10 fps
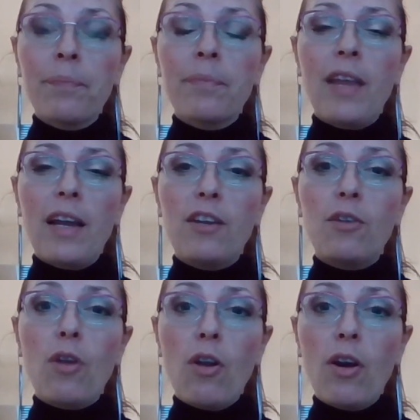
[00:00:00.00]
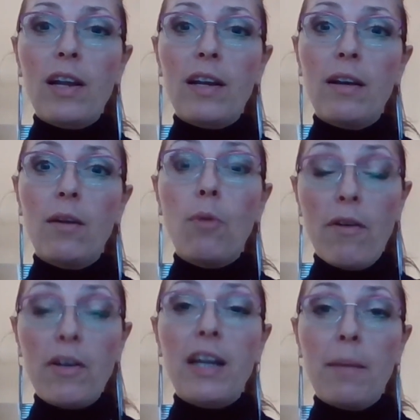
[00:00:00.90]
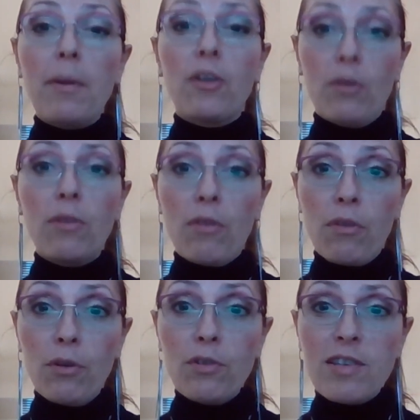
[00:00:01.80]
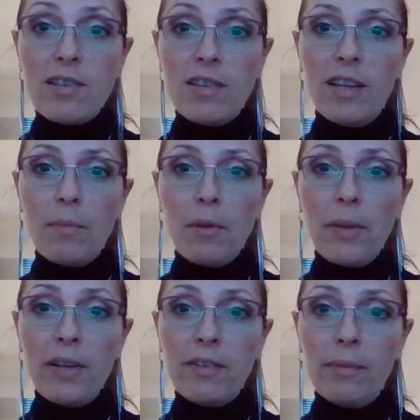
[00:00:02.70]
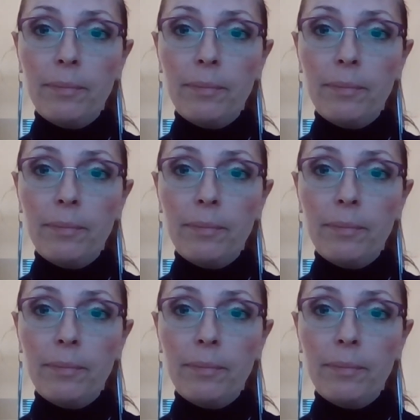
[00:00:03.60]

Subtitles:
then you're no longer worrying about your own thoughts in the moment.